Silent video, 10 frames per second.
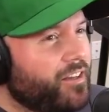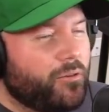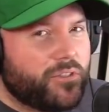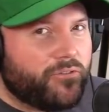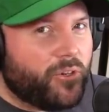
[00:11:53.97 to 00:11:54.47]
That
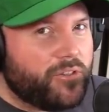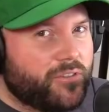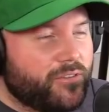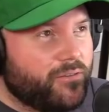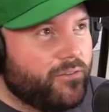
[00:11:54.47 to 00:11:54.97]
was the first
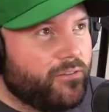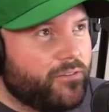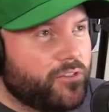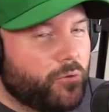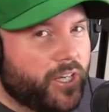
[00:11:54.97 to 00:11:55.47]

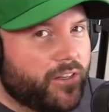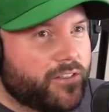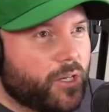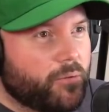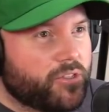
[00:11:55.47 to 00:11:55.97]
swing of
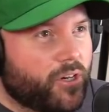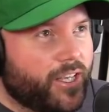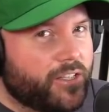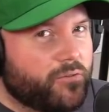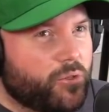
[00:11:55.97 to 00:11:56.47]
this episode. I
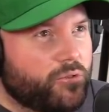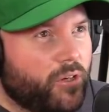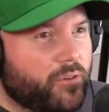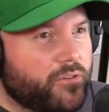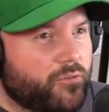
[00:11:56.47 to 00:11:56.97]
guess
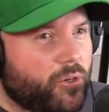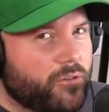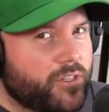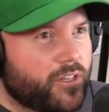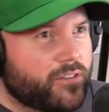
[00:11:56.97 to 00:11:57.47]
412 and it was
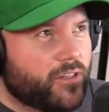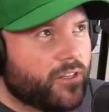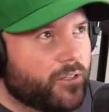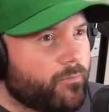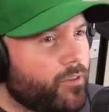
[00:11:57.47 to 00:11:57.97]
406, I
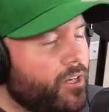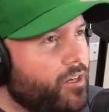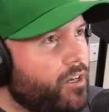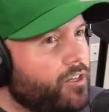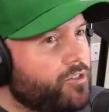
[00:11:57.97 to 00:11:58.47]
think.
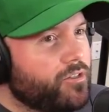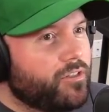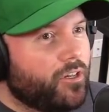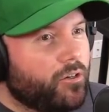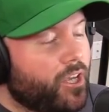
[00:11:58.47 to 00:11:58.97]

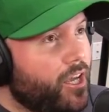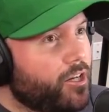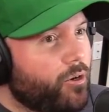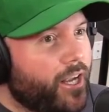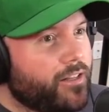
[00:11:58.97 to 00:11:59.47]
Interesting. Okay,
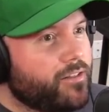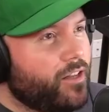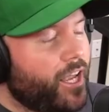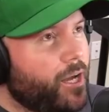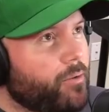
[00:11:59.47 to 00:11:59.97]
grand
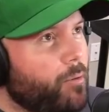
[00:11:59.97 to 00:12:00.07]
slam.